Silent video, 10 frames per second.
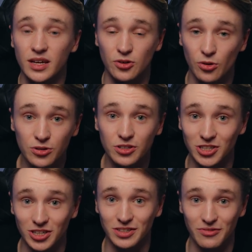not
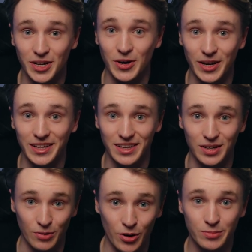just video editing
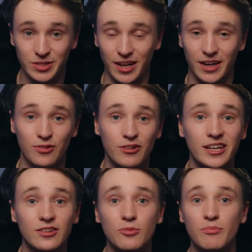groups. You
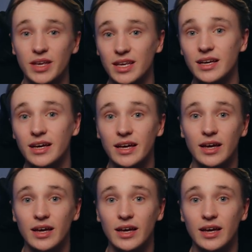need to be